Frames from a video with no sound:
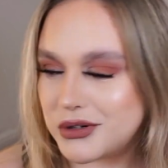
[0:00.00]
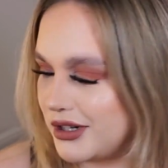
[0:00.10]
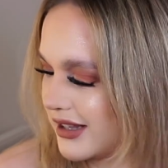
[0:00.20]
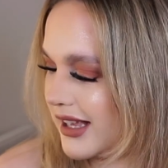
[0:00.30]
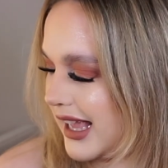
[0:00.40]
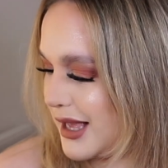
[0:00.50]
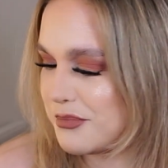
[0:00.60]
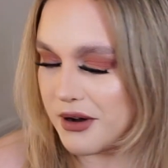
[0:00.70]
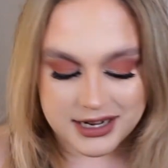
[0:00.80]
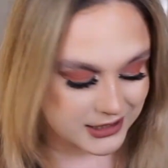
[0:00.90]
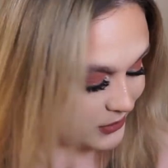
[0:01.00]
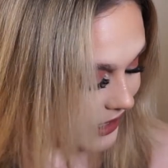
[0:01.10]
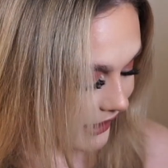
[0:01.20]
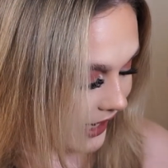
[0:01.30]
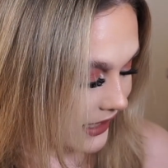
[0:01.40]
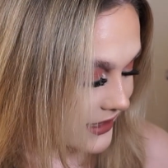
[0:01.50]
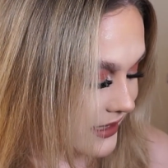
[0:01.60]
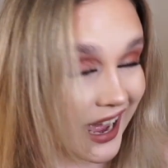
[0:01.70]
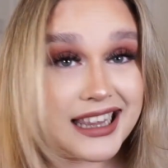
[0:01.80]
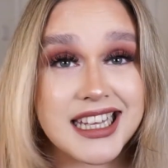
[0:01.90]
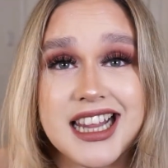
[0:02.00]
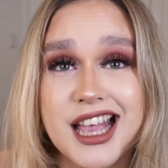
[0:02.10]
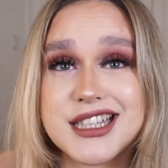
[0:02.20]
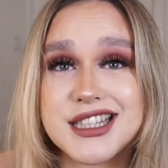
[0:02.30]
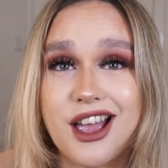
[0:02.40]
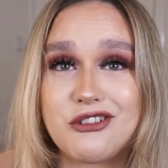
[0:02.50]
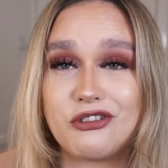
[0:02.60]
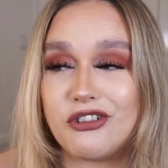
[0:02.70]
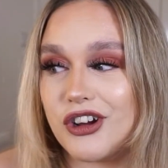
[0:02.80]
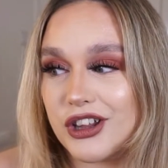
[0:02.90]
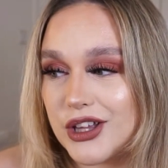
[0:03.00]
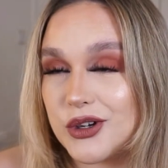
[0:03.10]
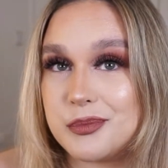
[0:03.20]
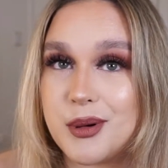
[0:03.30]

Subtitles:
really impressed with that, guys. I think that's a really good